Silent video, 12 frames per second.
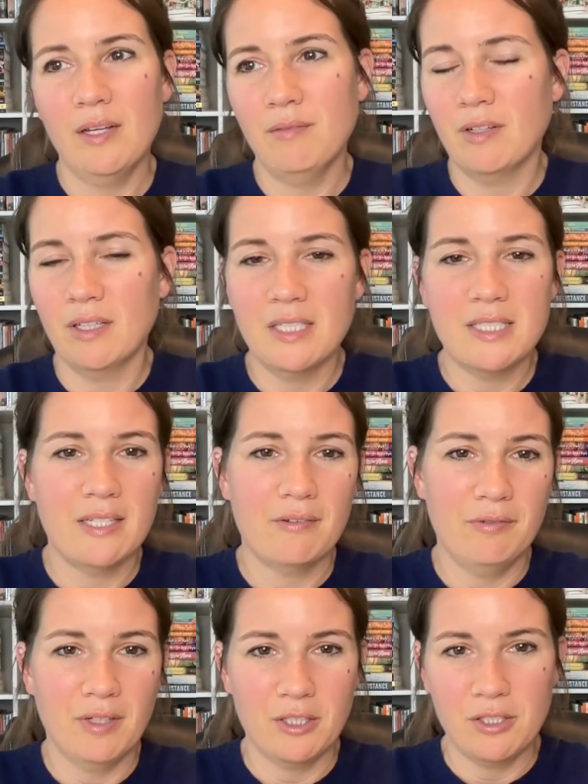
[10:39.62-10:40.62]
realistic
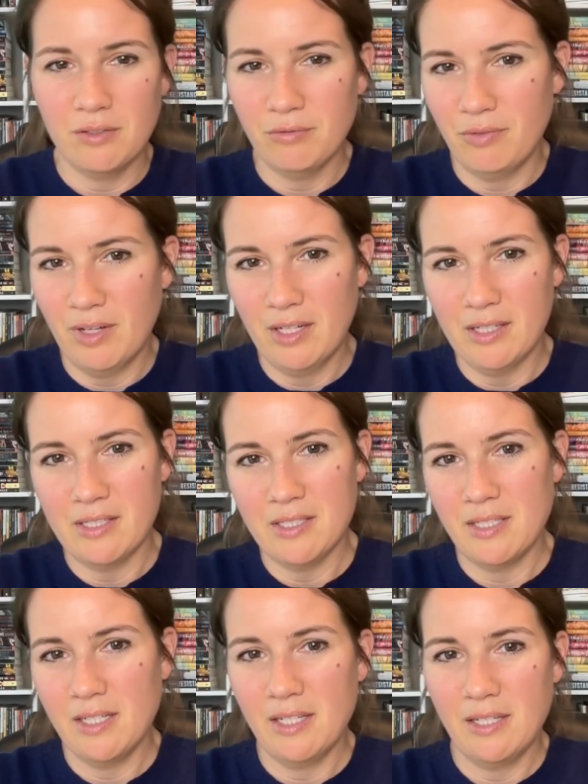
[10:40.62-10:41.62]
fiction,
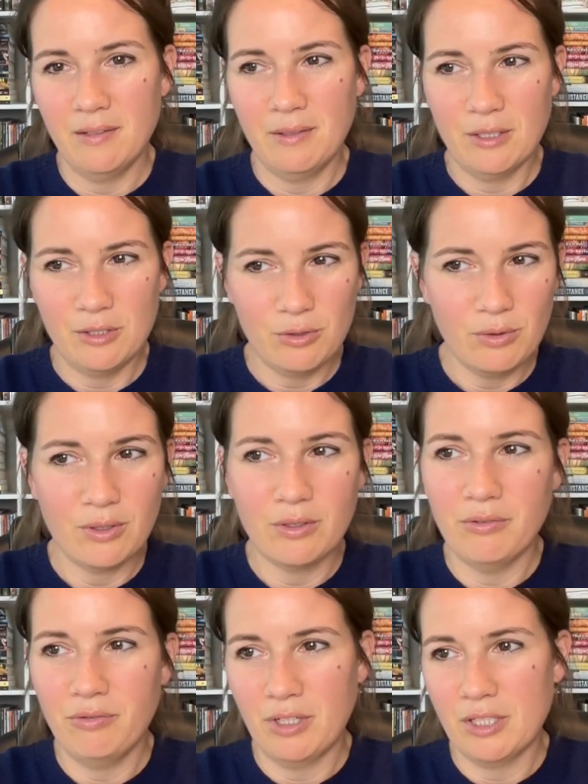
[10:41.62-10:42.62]
fantasy, historical
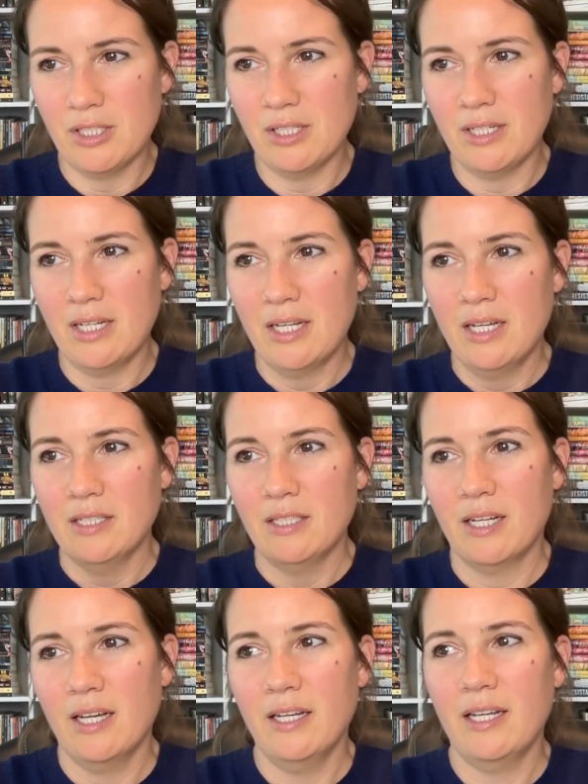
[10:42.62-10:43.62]
fiction to
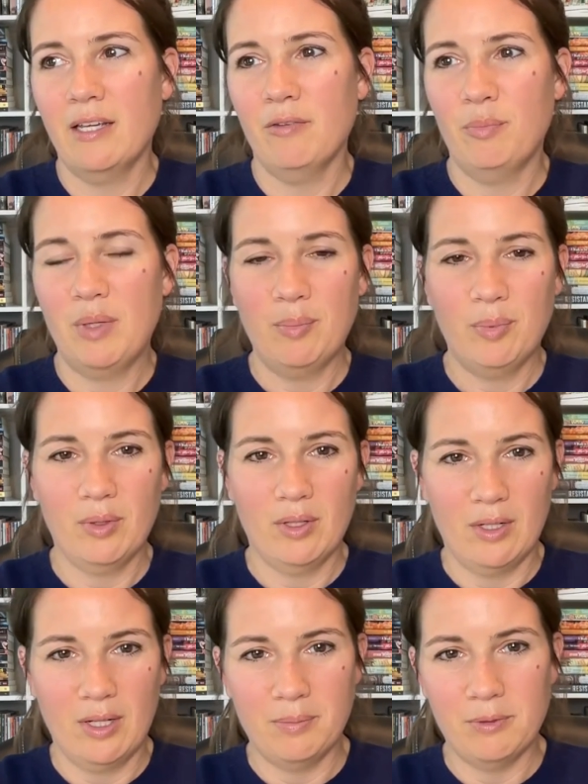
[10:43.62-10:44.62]
kind of give people an
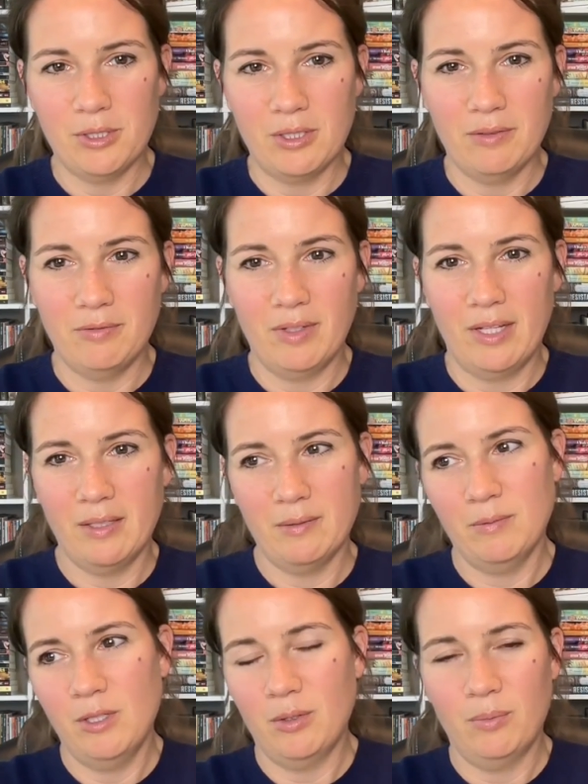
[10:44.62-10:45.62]
option of like,
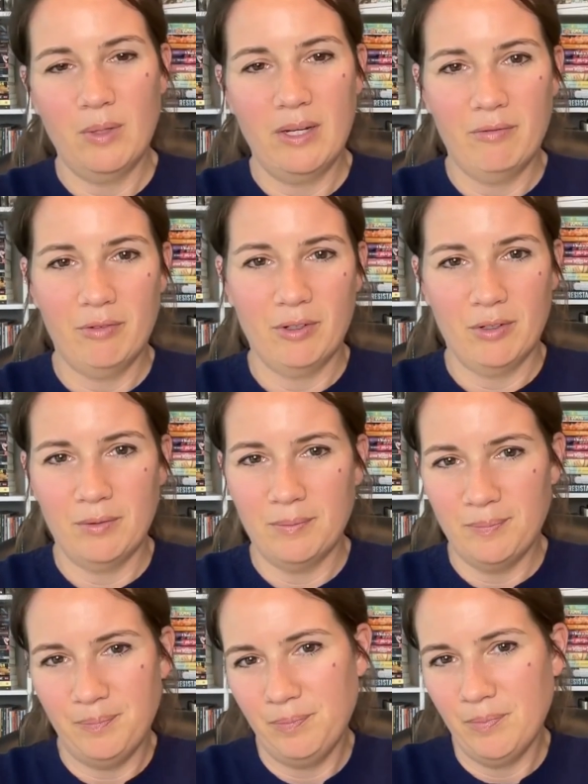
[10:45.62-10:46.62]
whatever
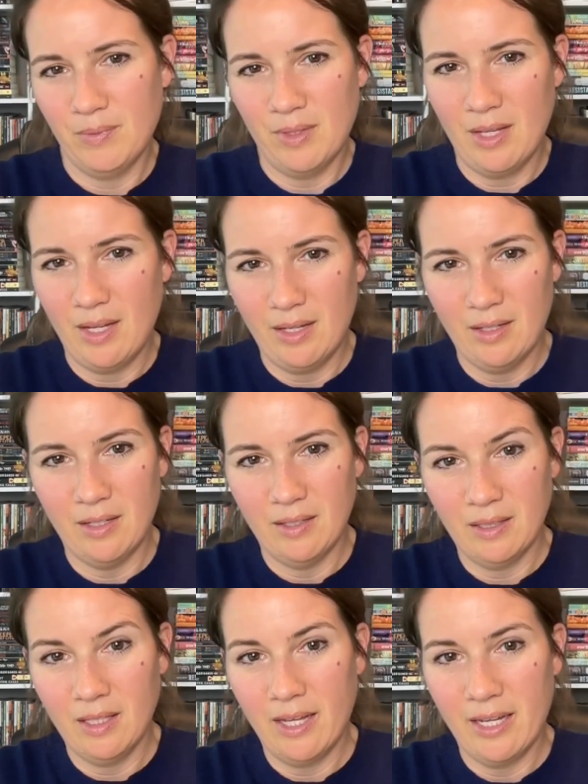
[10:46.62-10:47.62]
they
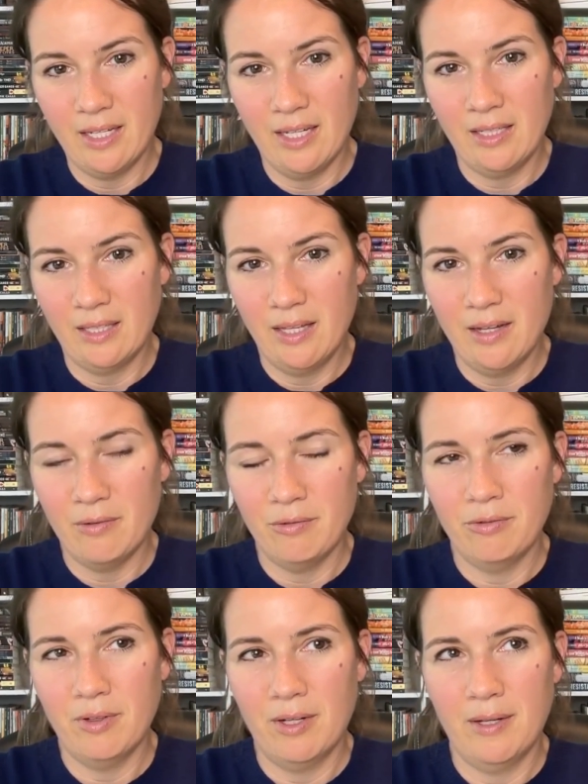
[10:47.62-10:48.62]
like and
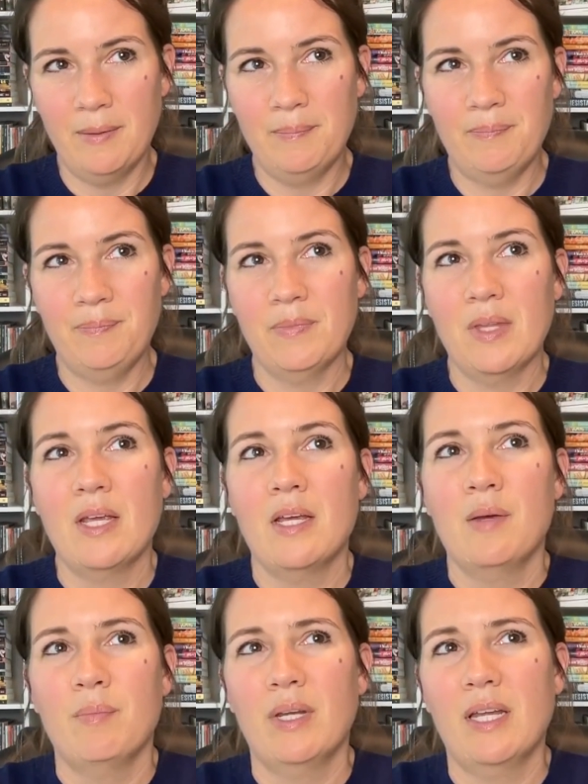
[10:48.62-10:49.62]
love.
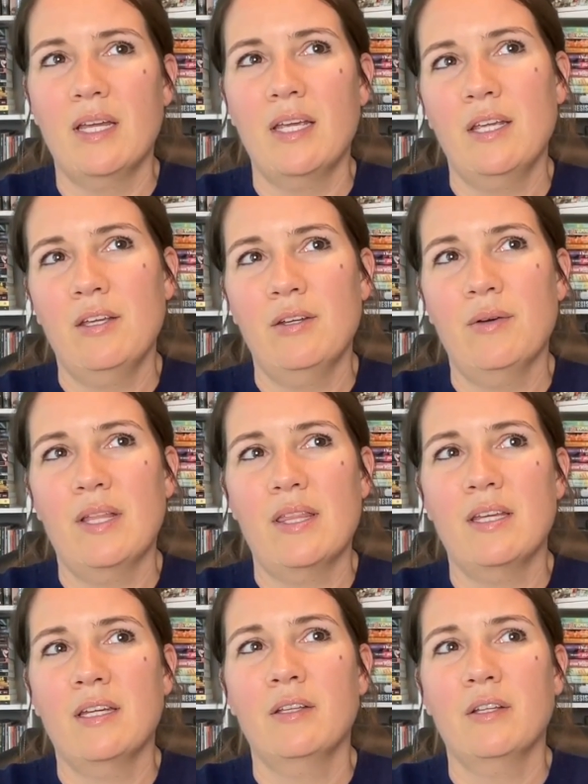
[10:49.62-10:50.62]
But I
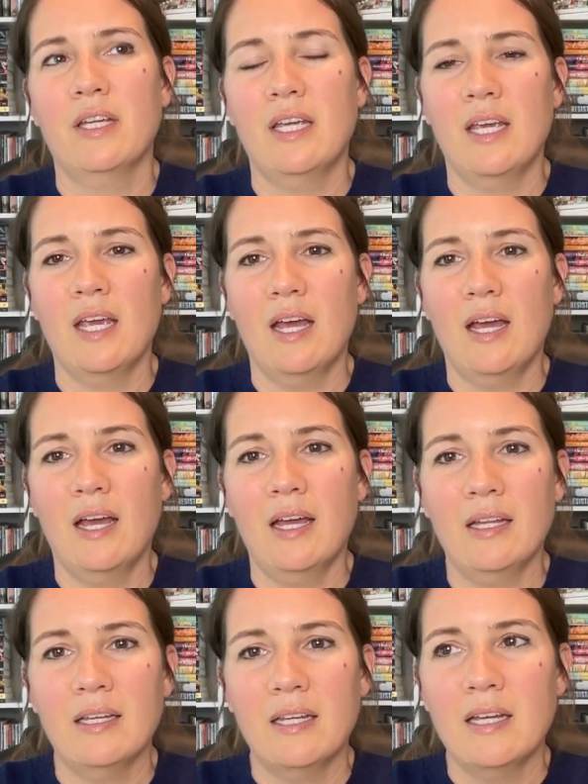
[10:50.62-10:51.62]
think looking at